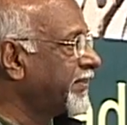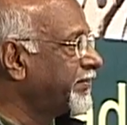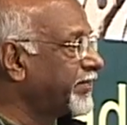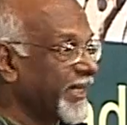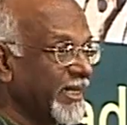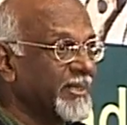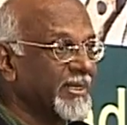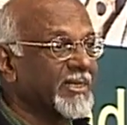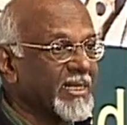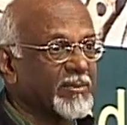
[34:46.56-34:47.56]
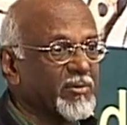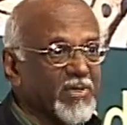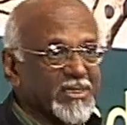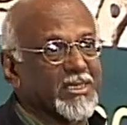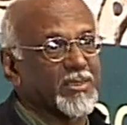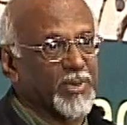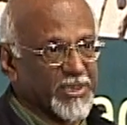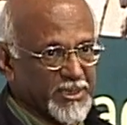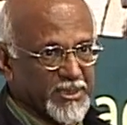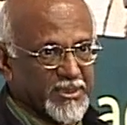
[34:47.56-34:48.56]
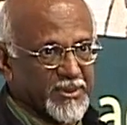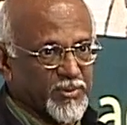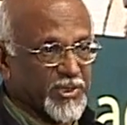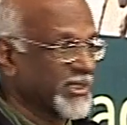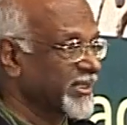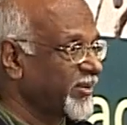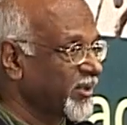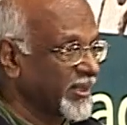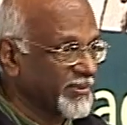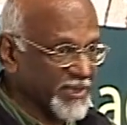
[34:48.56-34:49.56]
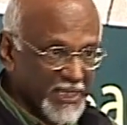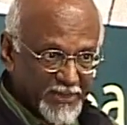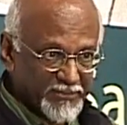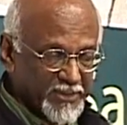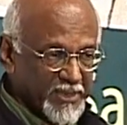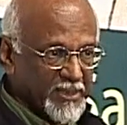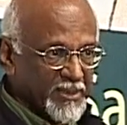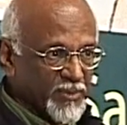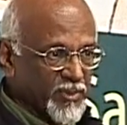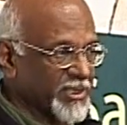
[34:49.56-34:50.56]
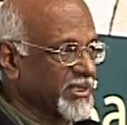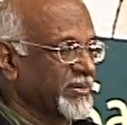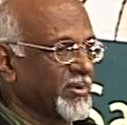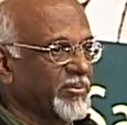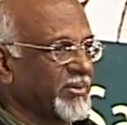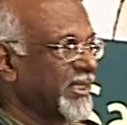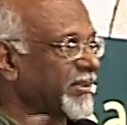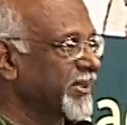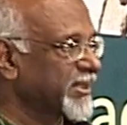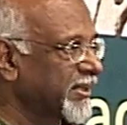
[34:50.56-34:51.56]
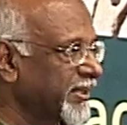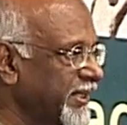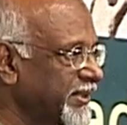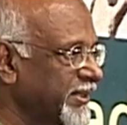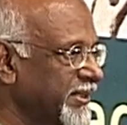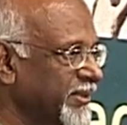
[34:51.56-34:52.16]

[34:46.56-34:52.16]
playing that game of asking questions. Questions about themselves, questions about interpersonal relations,